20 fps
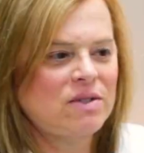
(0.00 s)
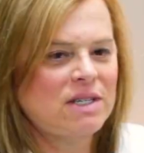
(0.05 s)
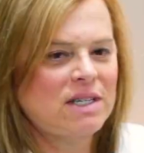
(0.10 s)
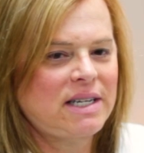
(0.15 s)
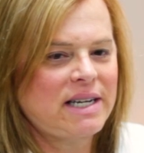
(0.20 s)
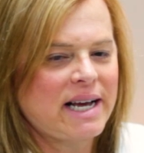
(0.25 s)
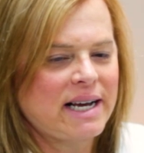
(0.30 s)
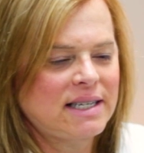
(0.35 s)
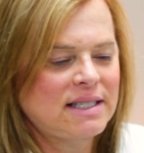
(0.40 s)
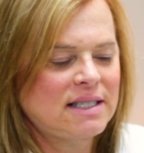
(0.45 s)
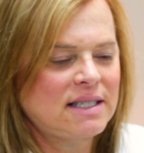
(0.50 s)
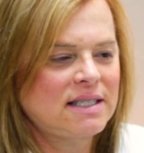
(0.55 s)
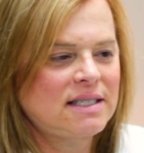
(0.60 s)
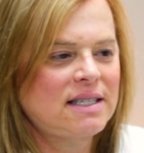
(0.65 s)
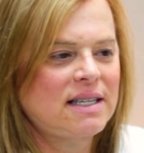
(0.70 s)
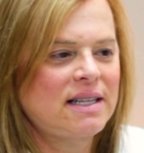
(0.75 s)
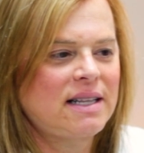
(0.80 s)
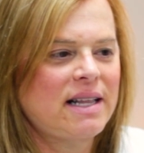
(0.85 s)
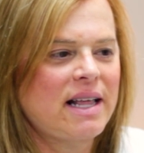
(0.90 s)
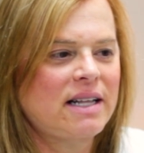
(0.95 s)
to Texas,
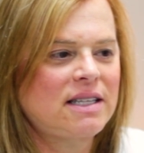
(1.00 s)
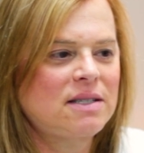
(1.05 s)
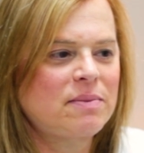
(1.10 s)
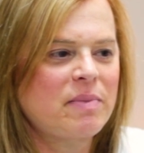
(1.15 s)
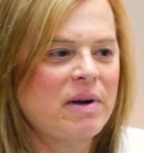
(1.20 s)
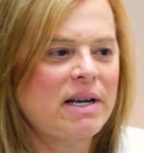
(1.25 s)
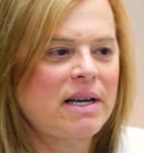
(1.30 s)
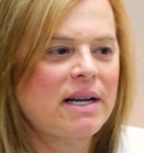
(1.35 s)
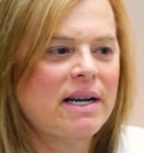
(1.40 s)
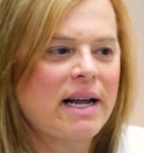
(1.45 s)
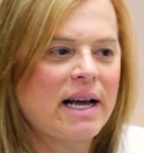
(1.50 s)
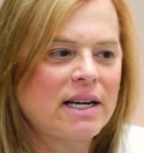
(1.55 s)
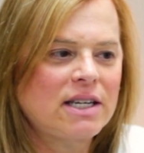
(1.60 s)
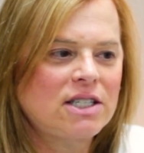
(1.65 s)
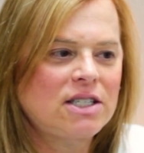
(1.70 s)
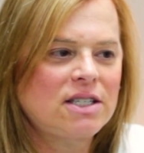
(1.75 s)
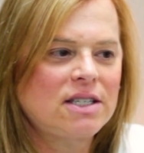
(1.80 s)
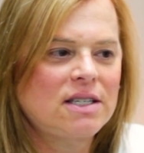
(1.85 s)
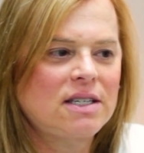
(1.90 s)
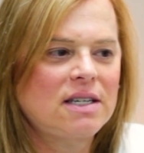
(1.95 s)
and that's my
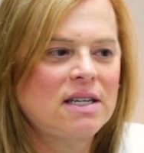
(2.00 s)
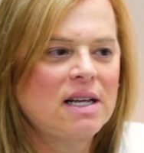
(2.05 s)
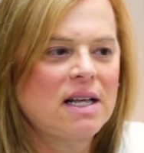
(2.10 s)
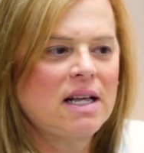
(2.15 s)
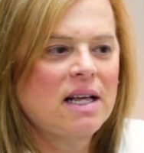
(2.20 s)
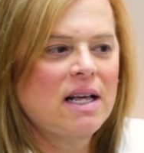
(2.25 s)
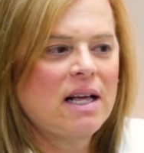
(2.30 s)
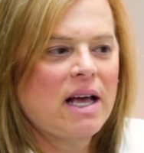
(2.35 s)
connection.